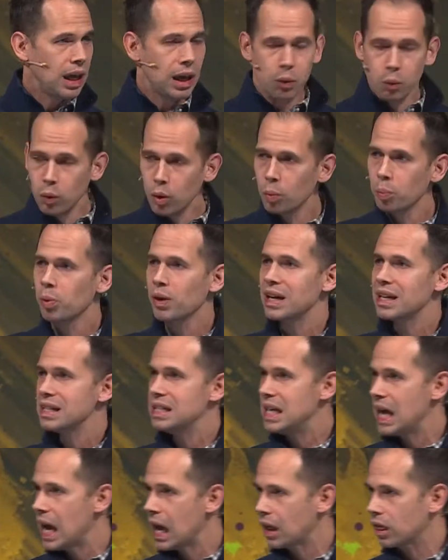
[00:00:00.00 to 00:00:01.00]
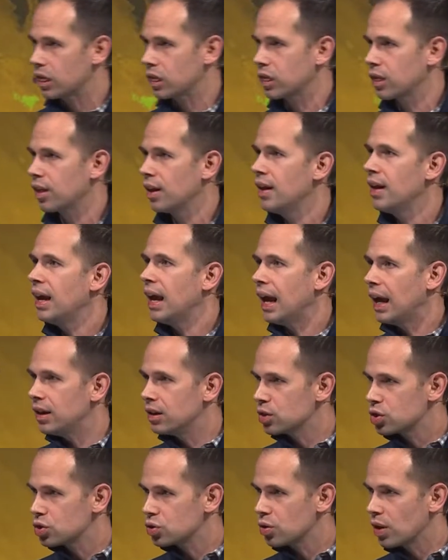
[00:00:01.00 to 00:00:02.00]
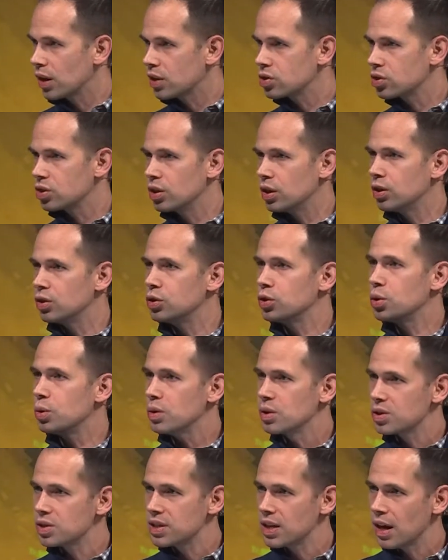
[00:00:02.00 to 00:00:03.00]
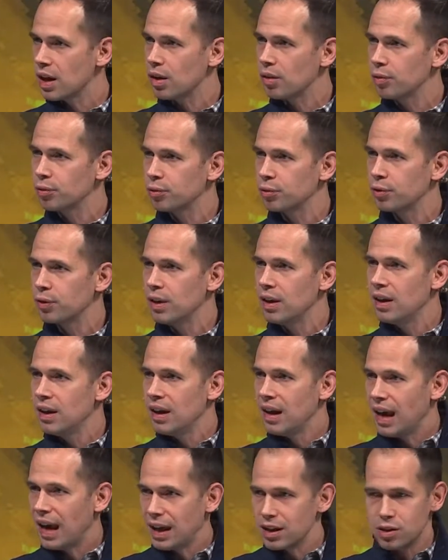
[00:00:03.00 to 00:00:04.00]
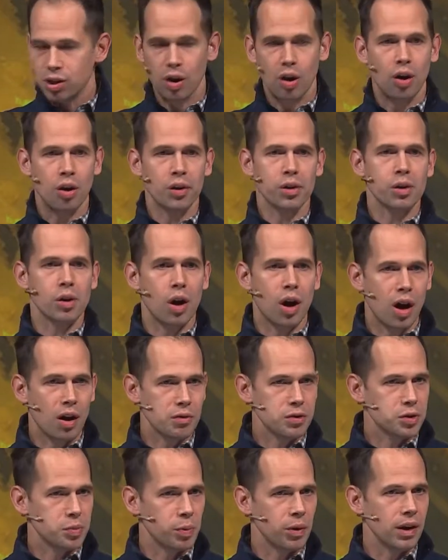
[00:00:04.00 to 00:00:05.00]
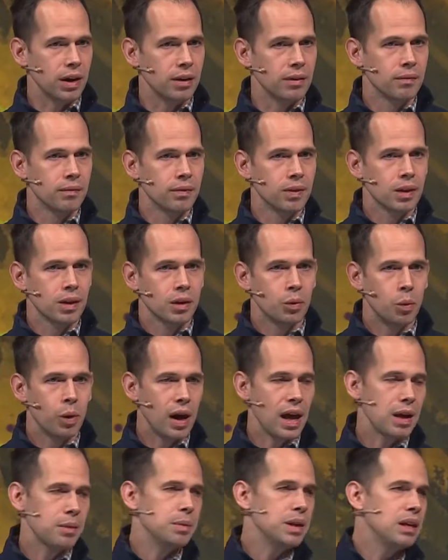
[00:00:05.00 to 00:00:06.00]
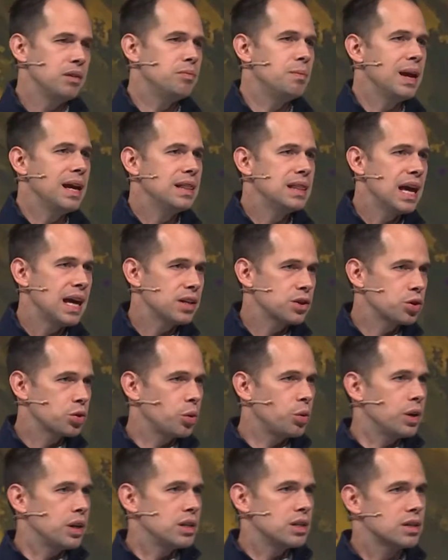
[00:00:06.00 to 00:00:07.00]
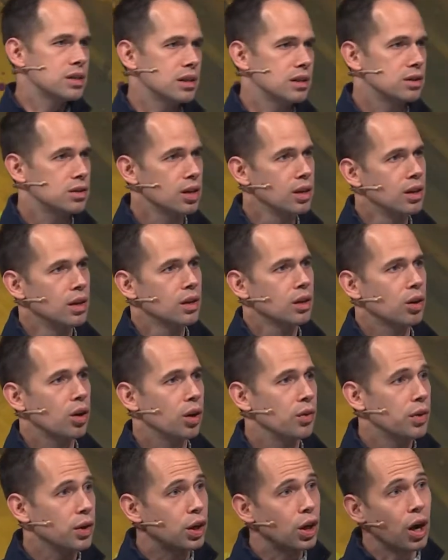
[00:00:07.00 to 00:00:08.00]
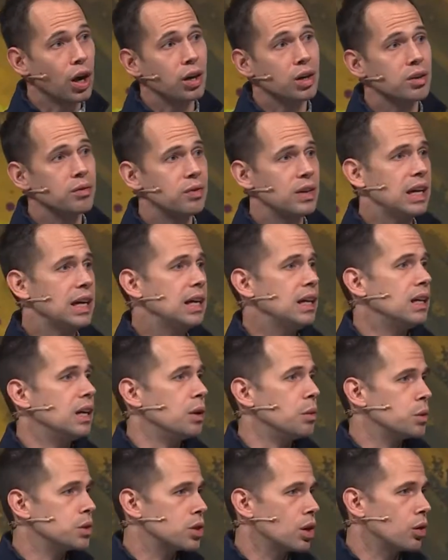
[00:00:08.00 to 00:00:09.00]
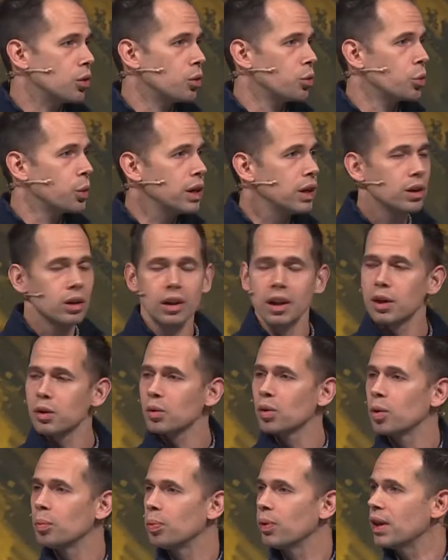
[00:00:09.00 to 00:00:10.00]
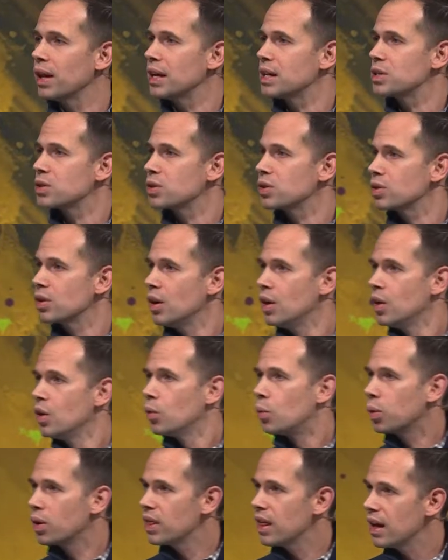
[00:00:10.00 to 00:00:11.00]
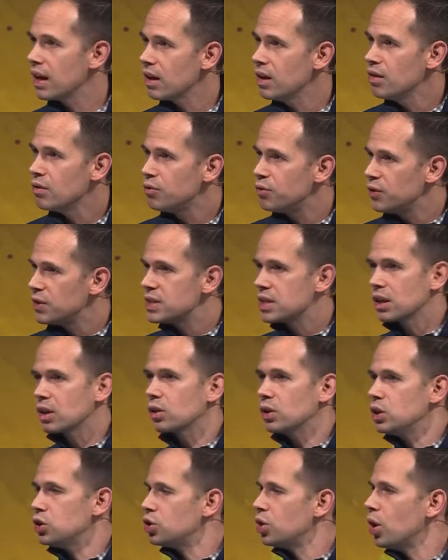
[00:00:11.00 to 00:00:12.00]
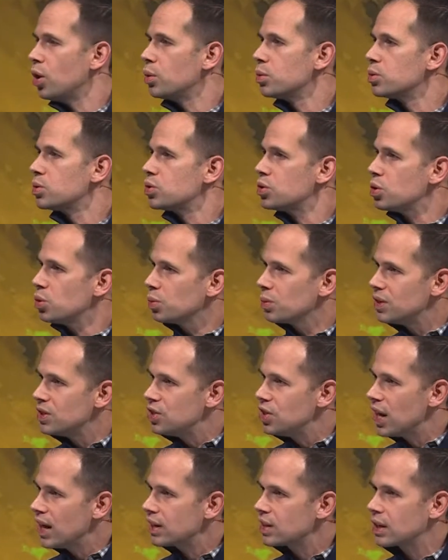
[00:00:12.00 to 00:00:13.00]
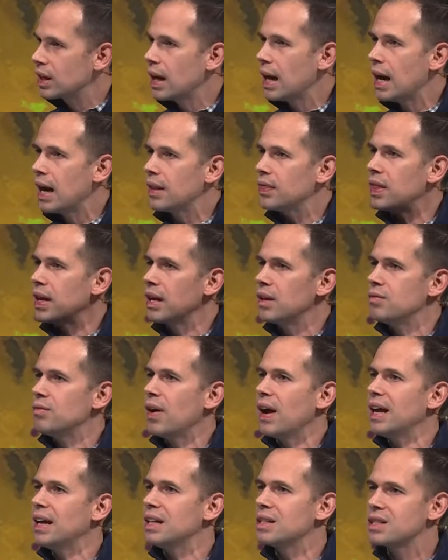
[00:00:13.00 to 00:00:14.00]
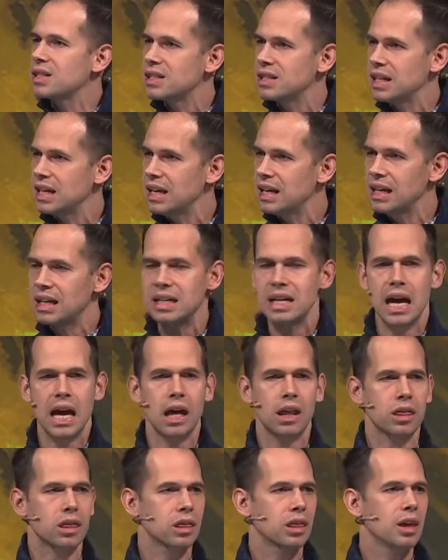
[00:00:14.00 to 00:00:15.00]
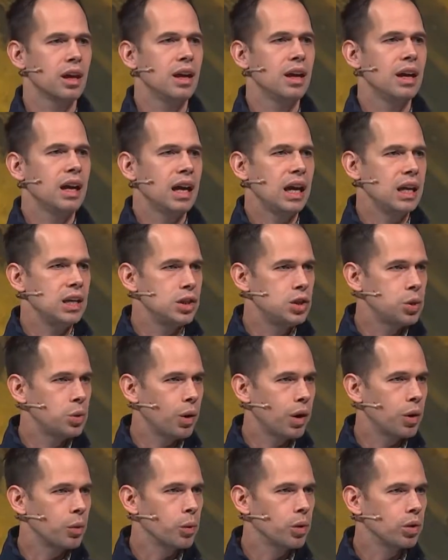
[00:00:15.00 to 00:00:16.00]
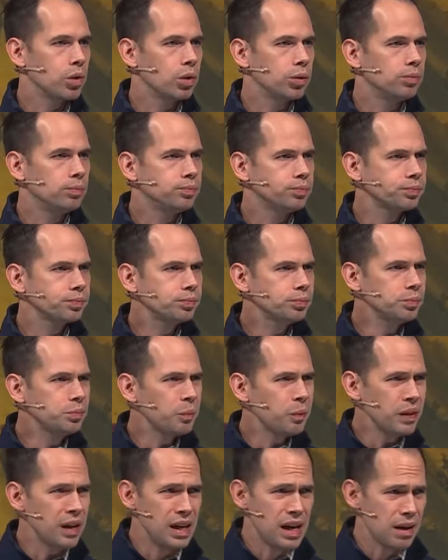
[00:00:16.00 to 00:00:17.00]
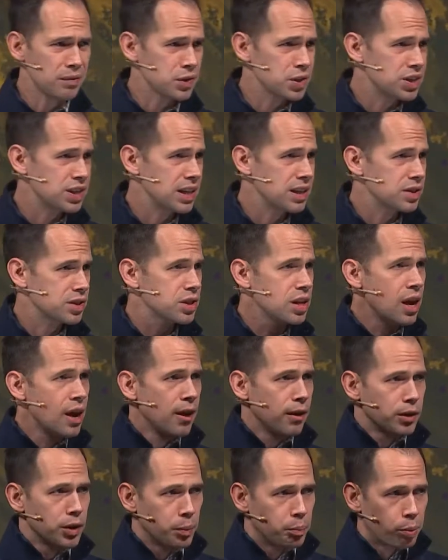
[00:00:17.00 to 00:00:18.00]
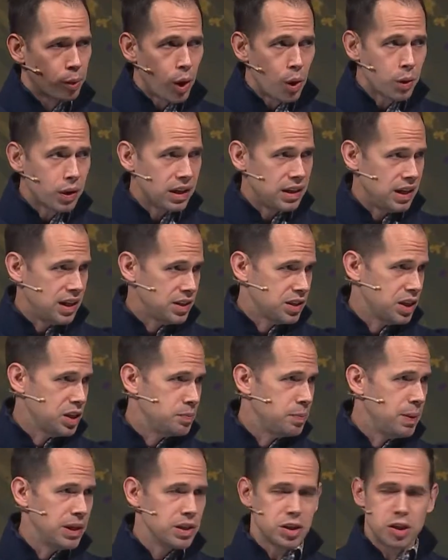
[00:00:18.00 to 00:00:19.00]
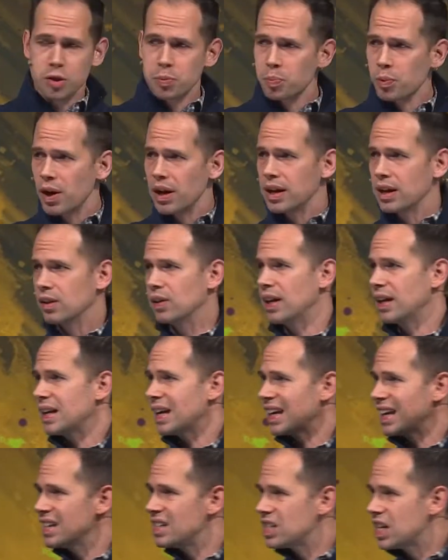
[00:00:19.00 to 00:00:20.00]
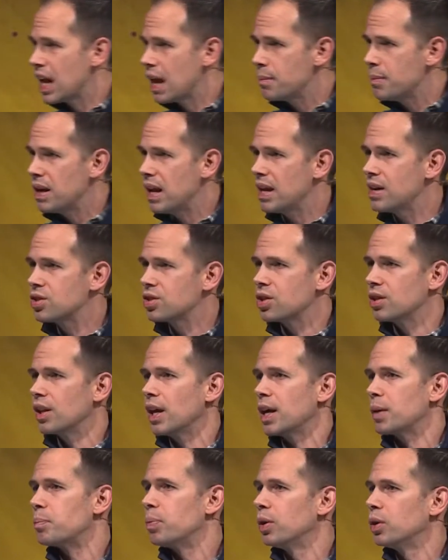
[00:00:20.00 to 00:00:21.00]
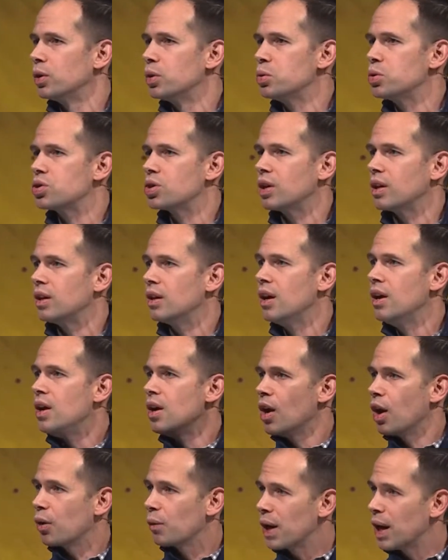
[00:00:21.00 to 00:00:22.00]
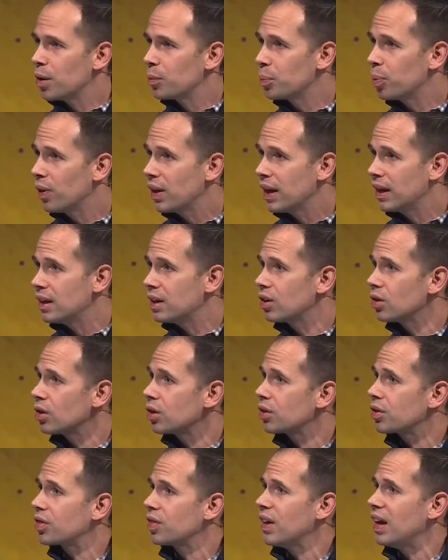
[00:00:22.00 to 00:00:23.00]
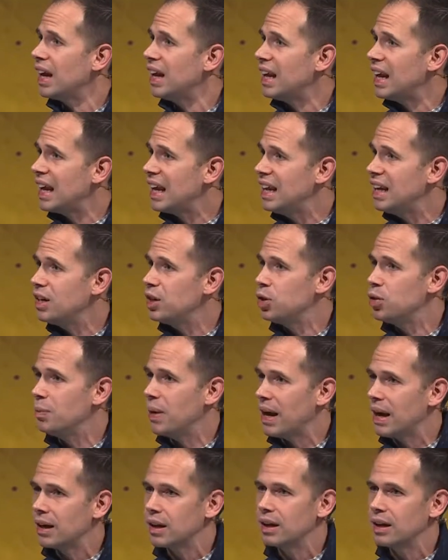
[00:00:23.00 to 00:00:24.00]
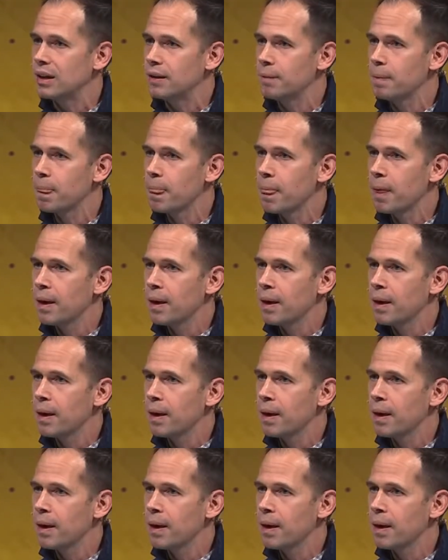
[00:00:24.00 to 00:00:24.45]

it will bring death and destruction to yourself and to all your offspring. Well, Adam and Eve made that choice. It's called the Garden of Eden. It was a real, literal place where they physically chose to reject God. They invited sin and death into our world. And ever since, the brokenness has been spreading like a contamination, like pollution around planet Earth and in humanity.